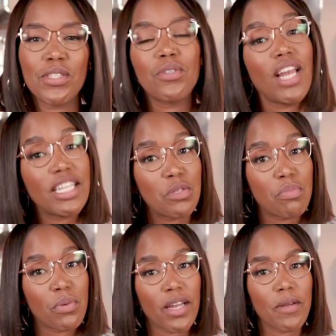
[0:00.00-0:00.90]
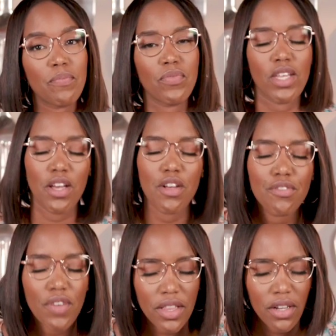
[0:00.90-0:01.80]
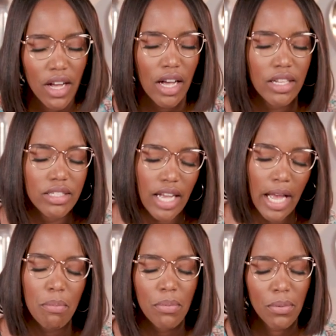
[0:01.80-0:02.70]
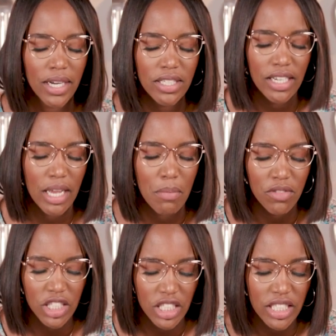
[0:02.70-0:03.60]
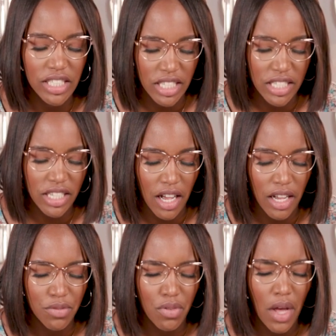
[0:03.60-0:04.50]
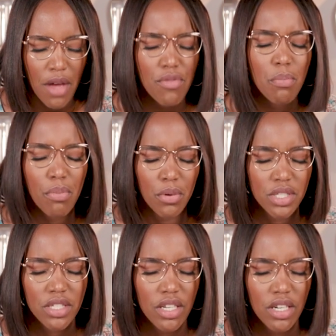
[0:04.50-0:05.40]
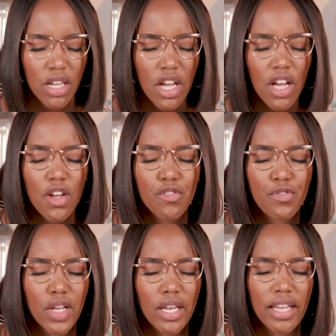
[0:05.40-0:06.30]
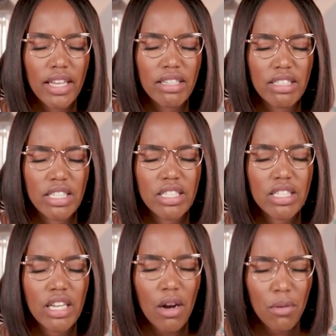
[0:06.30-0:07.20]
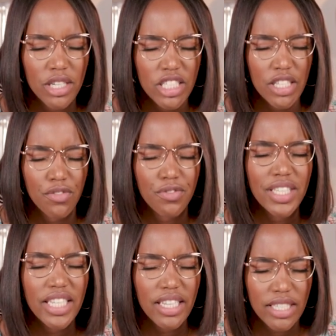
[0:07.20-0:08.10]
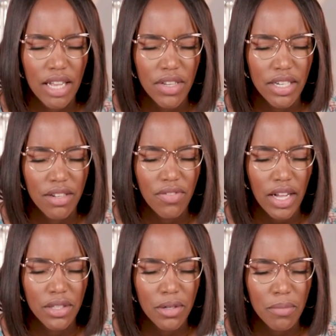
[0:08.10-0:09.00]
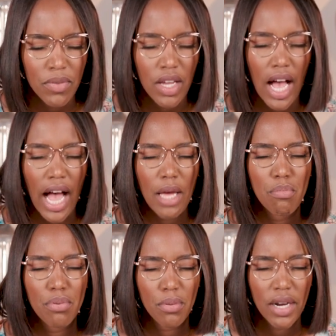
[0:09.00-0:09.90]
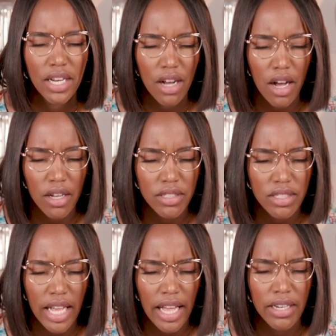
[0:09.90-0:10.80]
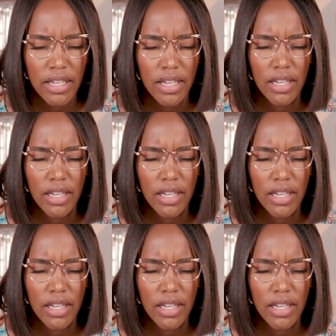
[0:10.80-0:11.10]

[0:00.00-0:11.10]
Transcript: So let's pray. Father God, I pray in the name of Jesus, God, for every person feeling discouraged, defeated, Heavenly Father. I pray, God, that